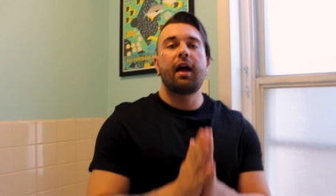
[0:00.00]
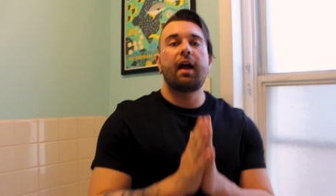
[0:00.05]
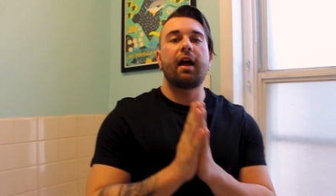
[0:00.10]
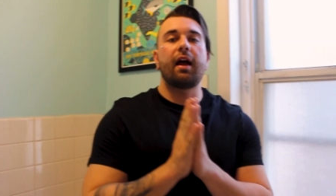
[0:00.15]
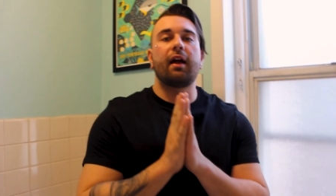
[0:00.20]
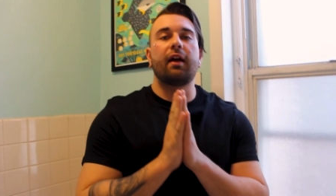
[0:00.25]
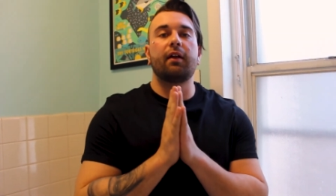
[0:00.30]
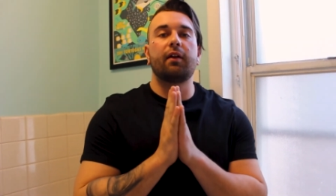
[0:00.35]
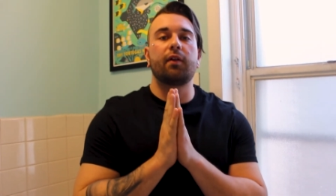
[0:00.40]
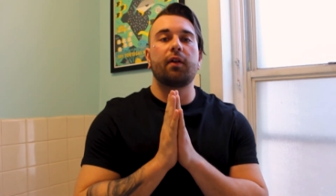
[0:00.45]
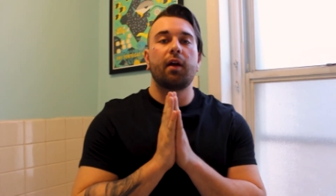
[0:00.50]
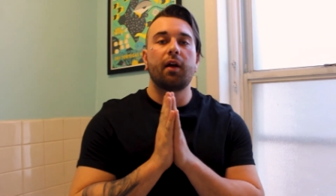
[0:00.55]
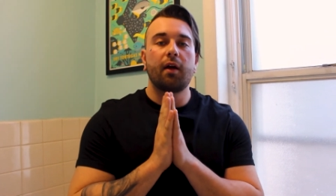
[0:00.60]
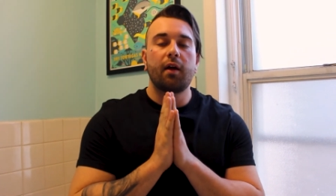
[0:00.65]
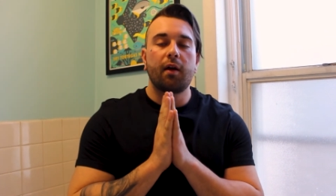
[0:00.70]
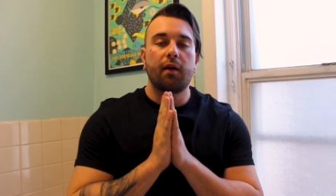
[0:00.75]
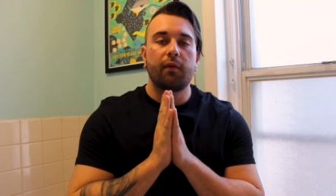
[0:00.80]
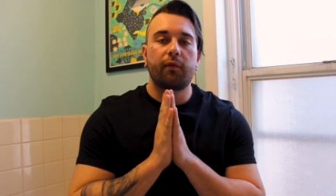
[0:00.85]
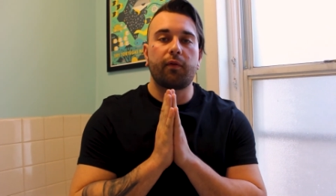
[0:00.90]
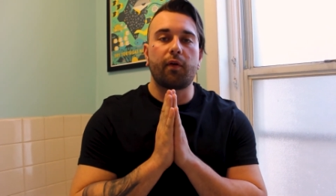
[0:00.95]
And
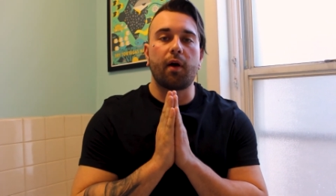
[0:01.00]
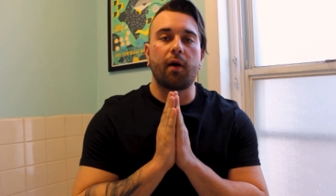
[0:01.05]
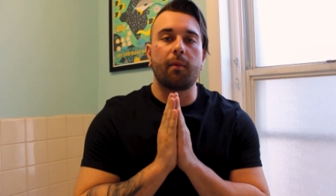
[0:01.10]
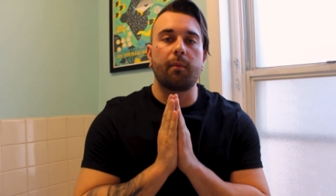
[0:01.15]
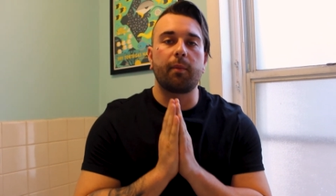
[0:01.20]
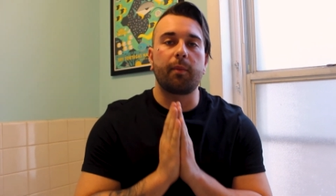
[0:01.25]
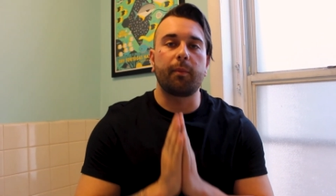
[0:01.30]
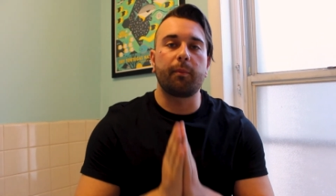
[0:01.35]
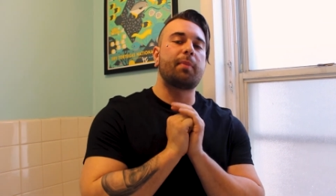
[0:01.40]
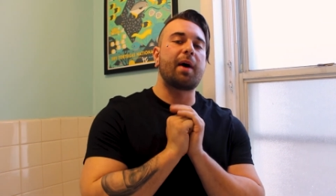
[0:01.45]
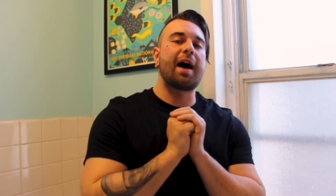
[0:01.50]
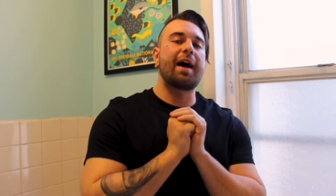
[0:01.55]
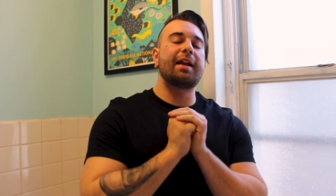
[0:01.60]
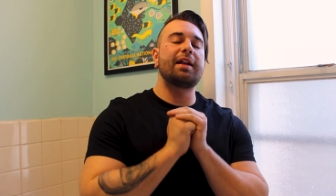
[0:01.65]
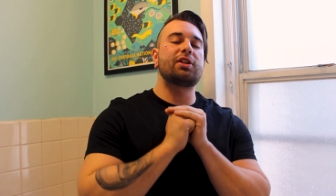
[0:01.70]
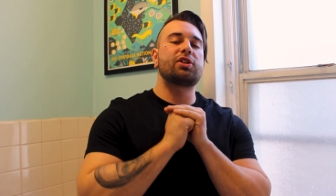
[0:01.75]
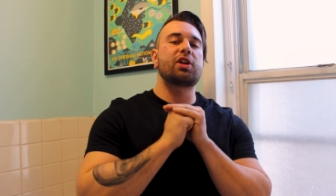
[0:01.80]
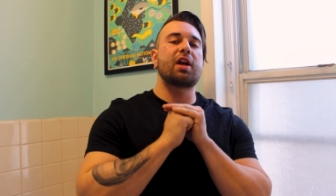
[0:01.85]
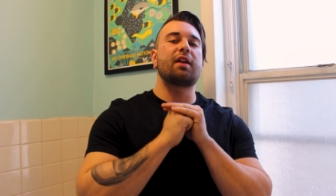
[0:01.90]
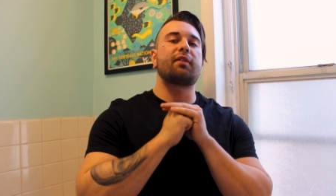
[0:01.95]
from
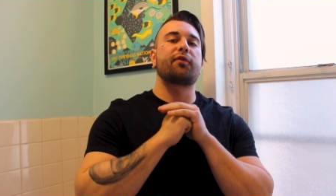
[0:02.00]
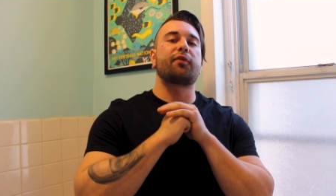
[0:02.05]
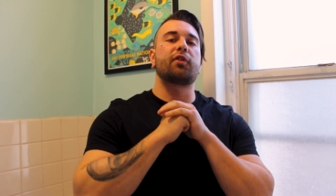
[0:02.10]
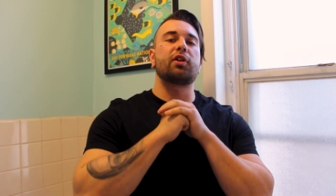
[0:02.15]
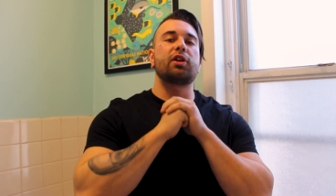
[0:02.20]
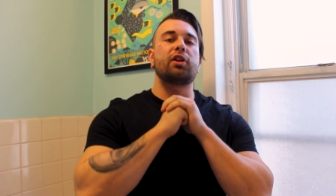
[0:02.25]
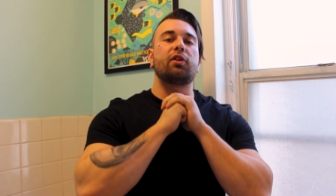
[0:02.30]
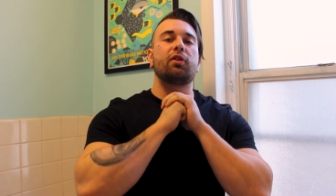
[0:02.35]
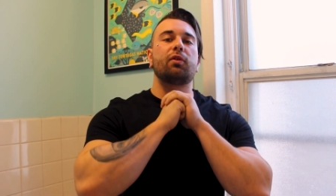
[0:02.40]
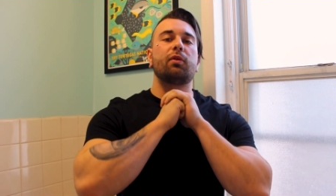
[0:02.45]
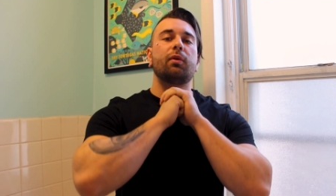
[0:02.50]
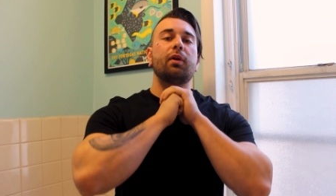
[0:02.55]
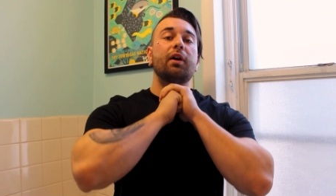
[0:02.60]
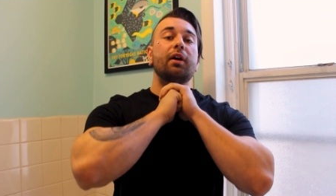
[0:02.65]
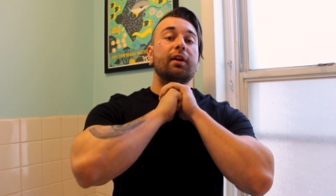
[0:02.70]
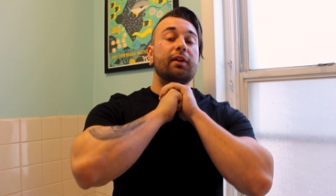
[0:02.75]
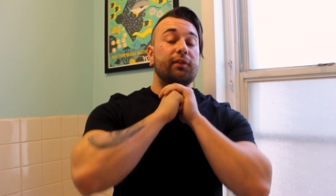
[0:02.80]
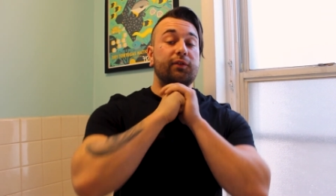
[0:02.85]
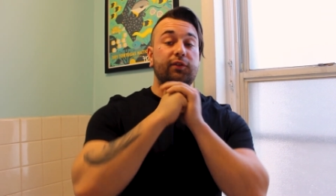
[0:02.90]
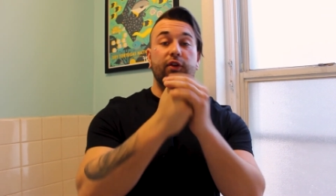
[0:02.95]
BodyJ for you
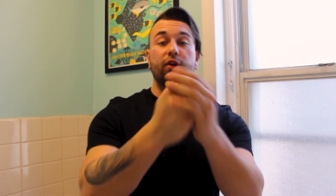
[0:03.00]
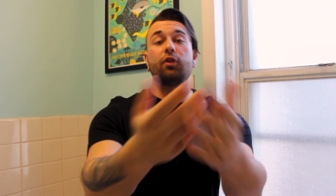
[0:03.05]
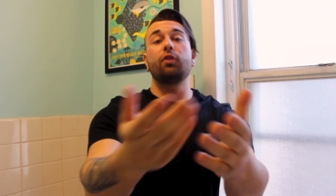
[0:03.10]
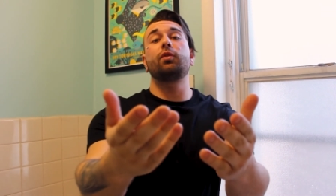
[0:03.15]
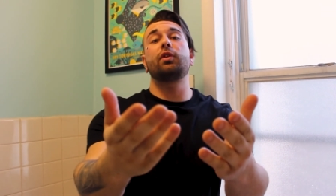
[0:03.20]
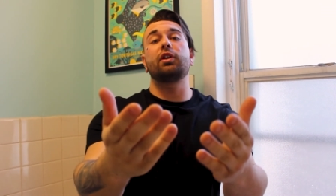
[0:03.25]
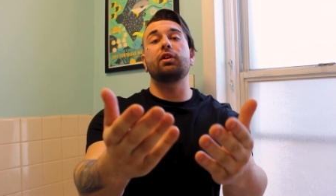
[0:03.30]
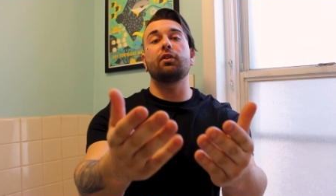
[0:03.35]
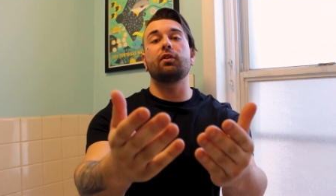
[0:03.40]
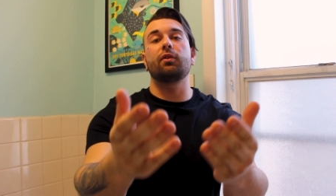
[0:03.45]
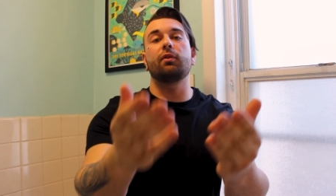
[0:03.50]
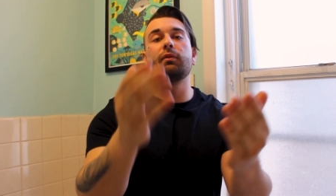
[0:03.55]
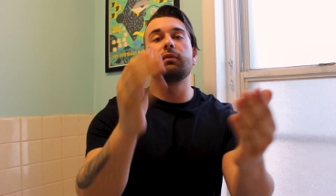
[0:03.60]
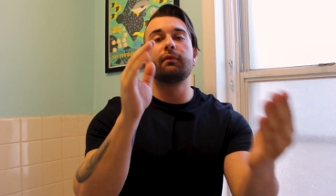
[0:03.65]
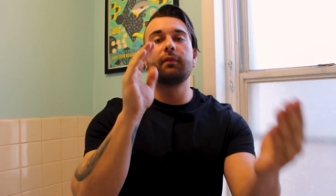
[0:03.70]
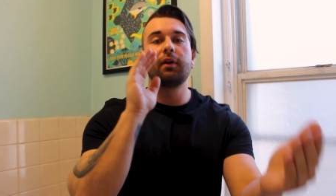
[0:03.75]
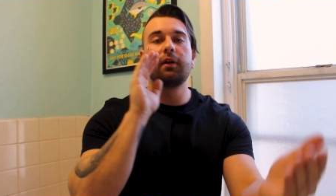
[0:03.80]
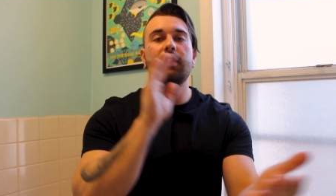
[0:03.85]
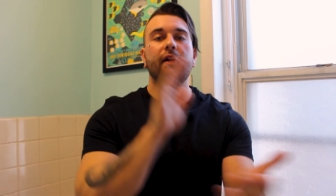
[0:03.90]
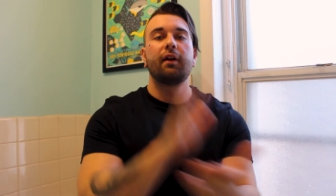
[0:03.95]
to you,